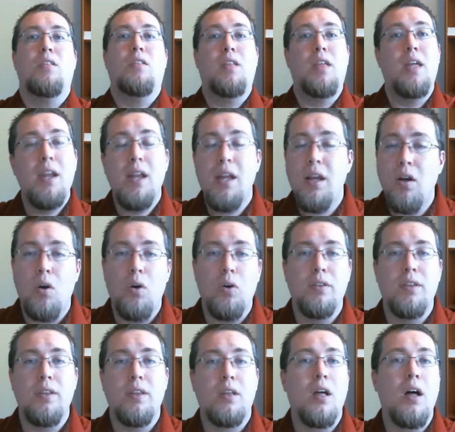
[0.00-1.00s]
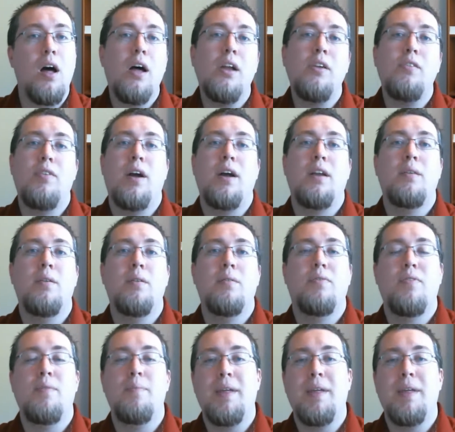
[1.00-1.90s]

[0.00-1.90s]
getting a hold of the contract from the